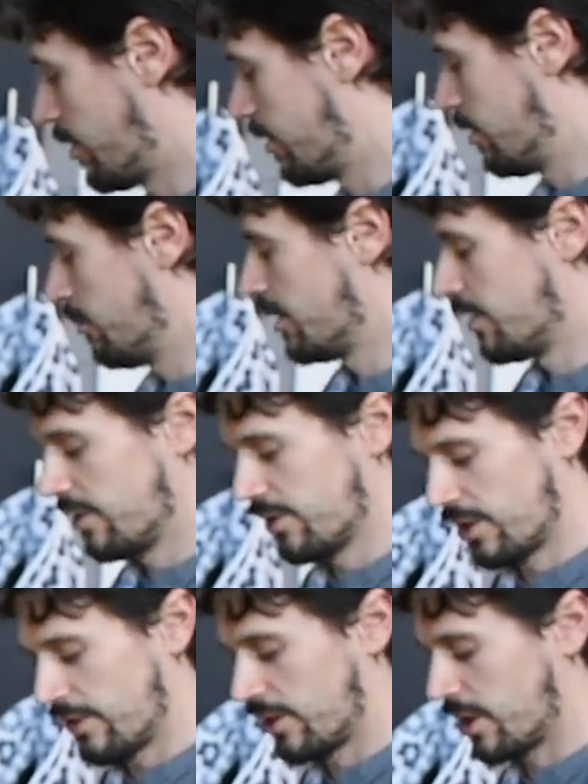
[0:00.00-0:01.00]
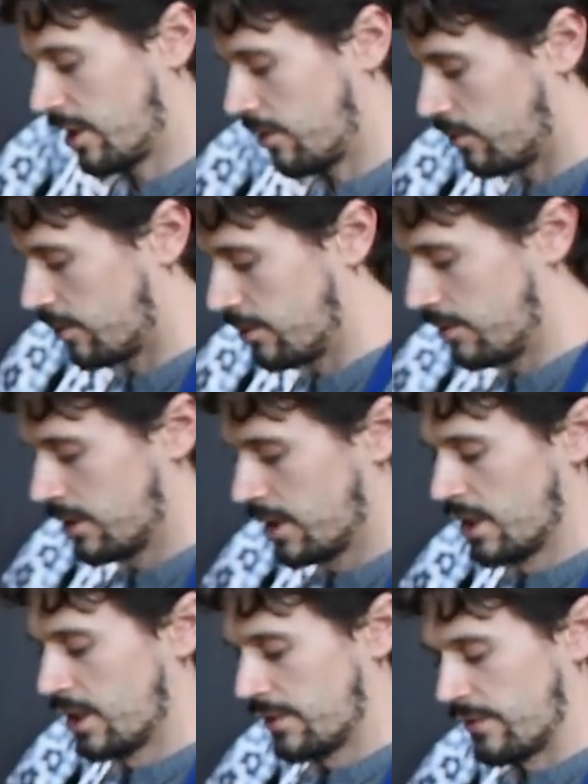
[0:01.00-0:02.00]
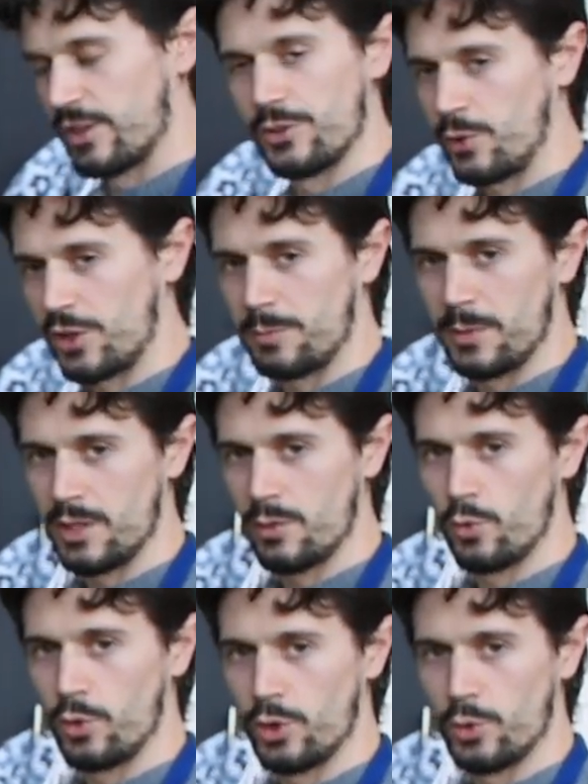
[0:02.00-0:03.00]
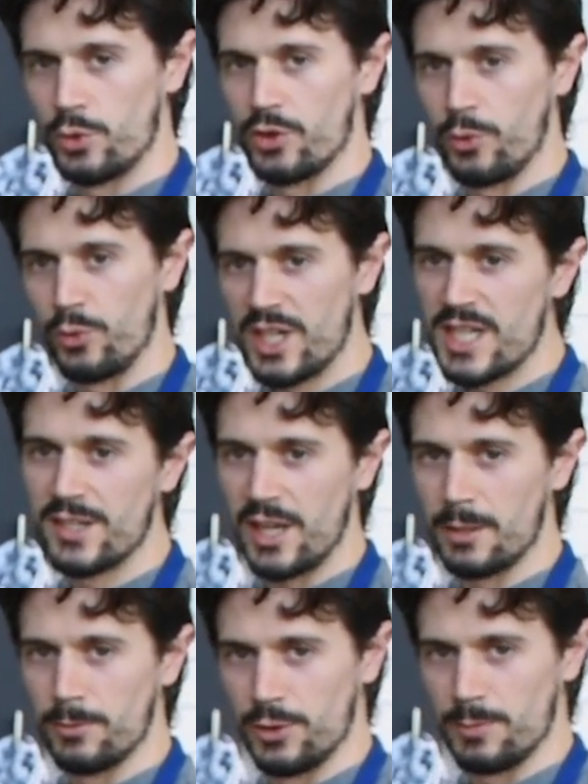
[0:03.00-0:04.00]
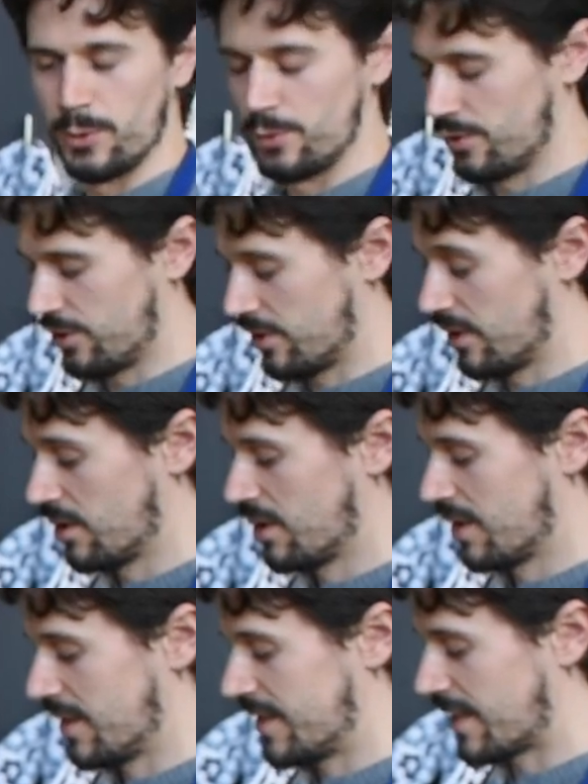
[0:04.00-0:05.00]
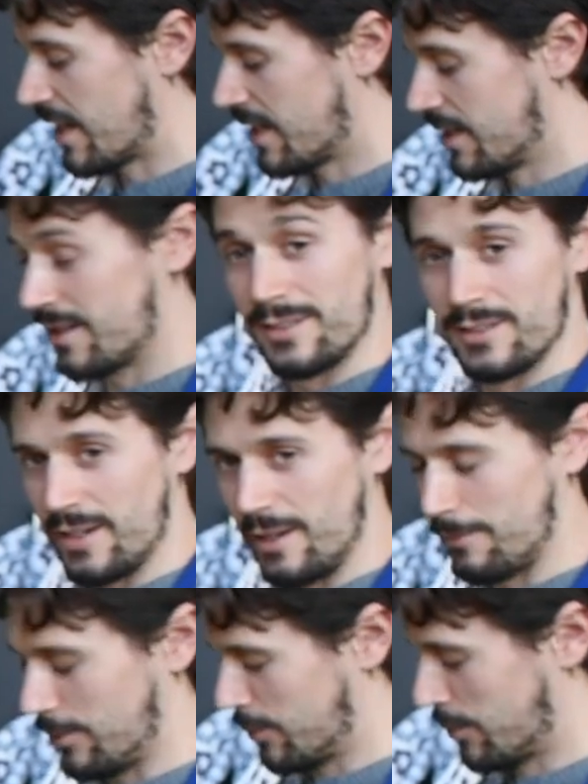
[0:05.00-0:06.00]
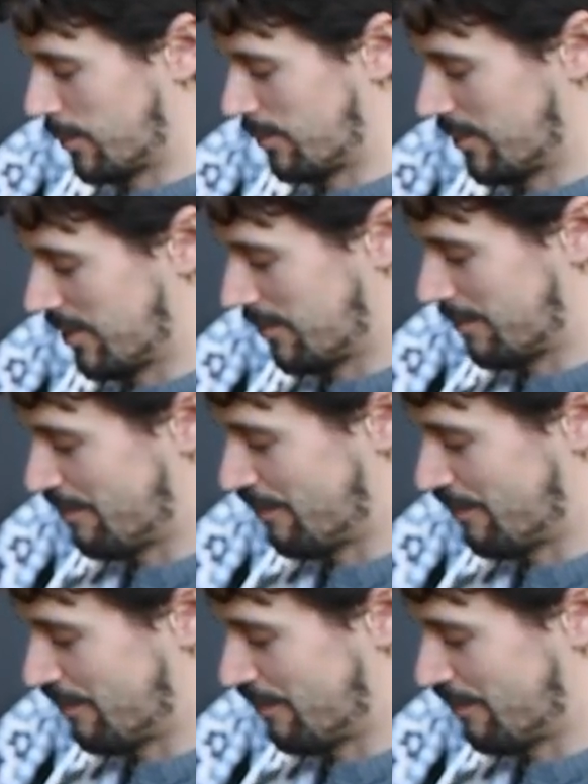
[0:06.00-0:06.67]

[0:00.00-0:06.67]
a little bit of this avocado oil. For this recipe, we'll use 3 tablespoons. 3 tablespoons.